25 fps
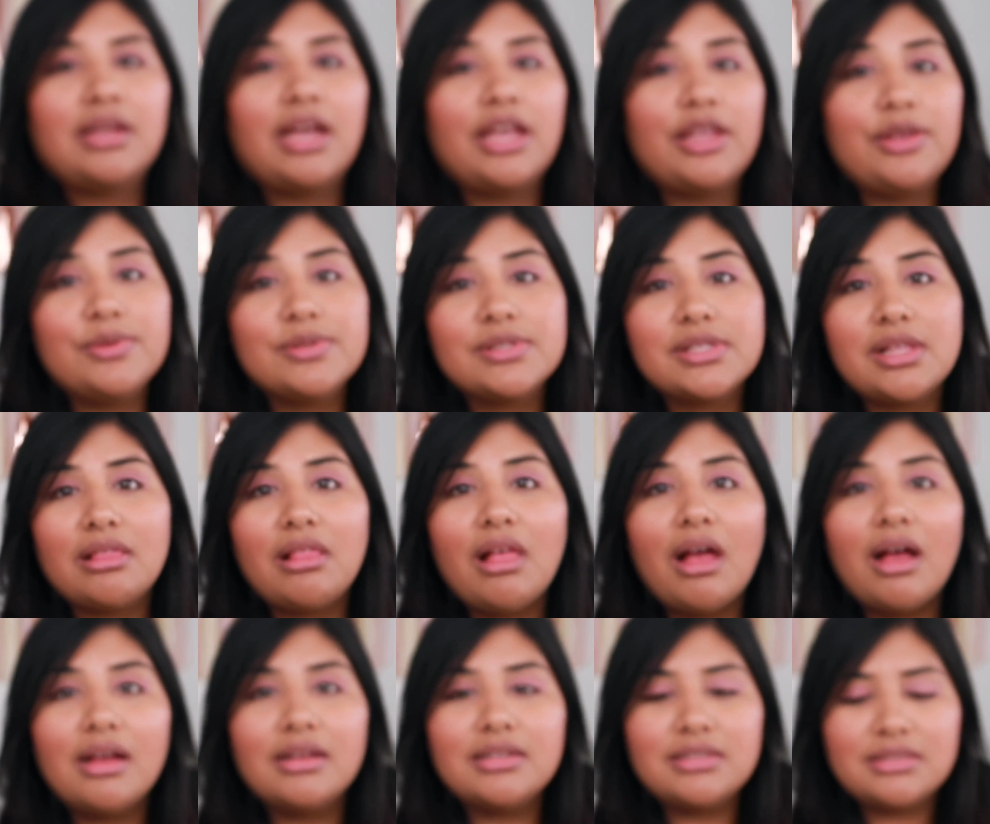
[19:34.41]
I use a
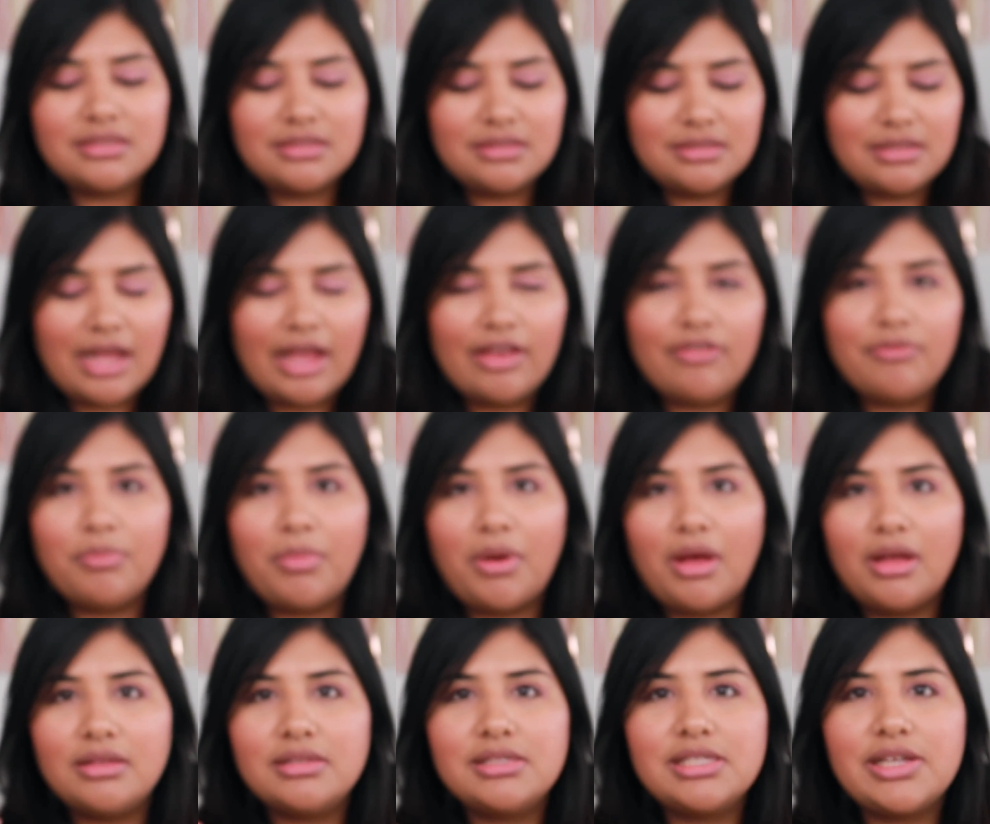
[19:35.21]
lot. I've
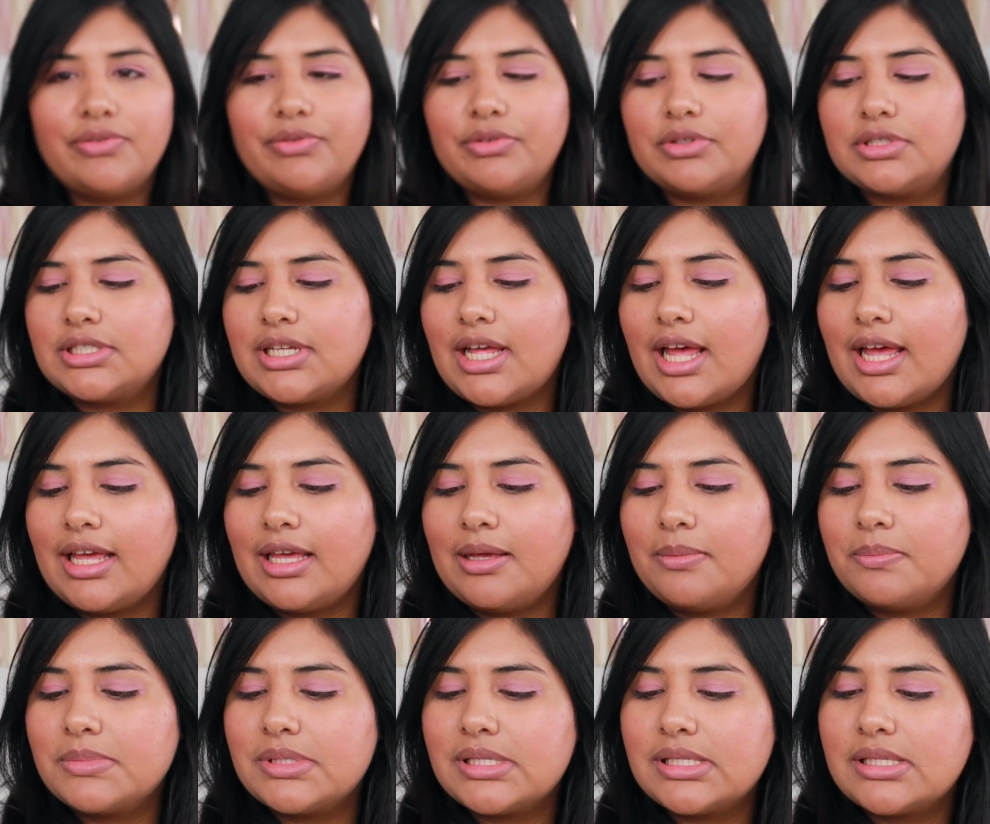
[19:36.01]
bought several
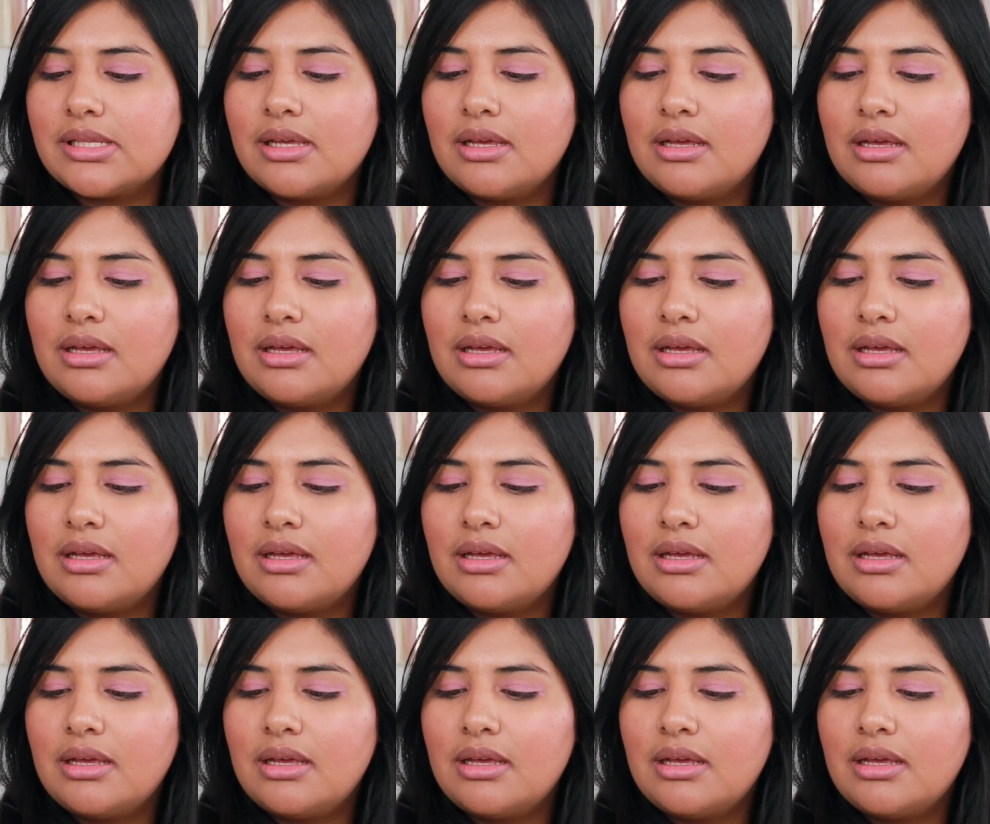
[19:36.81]
times.